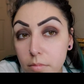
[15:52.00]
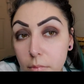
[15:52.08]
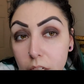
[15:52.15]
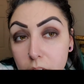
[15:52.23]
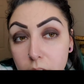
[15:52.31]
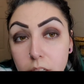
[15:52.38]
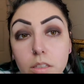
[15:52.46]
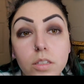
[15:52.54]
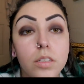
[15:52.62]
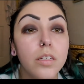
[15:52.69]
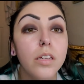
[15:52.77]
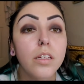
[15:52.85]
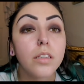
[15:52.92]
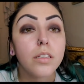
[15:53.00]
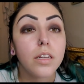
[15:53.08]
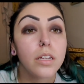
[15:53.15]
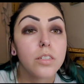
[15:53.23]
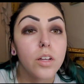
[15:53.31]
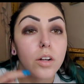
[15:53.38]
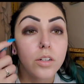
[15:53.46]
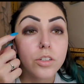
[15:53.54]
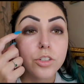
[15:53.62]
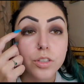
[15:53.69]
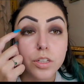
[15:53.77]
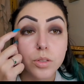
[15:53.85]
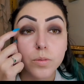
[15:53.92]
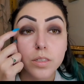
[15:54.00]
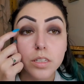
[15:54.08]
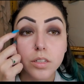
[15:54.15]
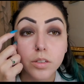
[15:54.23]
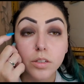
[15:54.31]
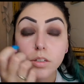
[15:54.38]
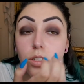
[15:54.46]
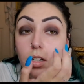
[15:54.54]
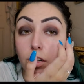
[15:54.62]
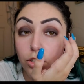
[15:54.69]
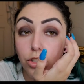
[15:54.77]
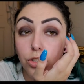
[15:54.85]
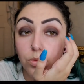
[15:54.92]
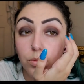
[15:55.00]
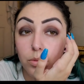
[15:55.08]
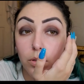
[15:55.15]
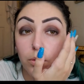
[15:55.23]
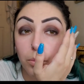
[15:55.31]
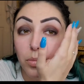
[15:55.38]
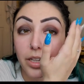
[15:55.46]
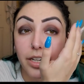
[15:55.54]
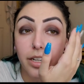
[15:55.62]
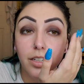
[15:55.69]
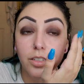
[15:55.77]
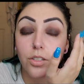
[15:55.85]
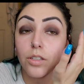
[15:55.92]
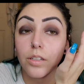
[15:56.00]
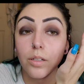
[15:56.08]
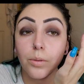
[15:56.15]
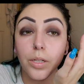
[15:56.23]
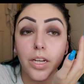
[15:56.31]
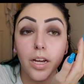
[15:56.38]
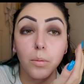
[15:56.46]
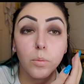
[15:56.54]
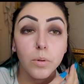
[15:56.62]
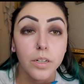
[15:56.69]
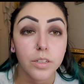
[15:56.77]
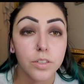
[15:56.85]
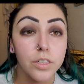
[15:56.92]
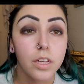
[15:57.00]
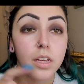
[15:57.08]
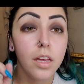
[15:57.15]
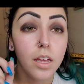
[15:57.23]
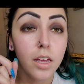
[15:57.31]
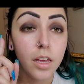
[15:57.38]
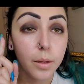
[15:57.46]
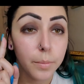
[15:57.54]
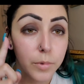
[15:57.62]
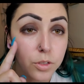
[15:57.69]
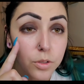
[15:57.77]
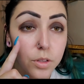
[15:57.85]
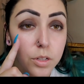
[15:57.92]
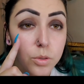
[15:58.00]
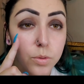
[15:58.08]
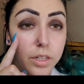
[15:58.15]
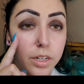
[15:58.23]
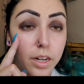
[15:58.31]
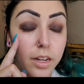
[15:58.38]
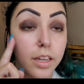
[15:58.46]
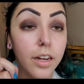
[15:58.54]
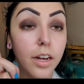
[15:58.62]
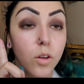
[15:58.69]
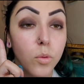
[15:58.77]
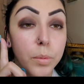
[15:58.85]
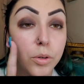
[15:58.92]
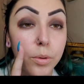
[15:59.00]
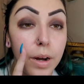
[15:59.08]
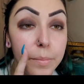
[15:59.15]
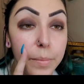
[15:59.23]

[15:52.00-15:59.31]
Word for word: and it's looking less harsh. This one still looks harsh. We're blending slowly upwards. I'm going to do this one and I'll be right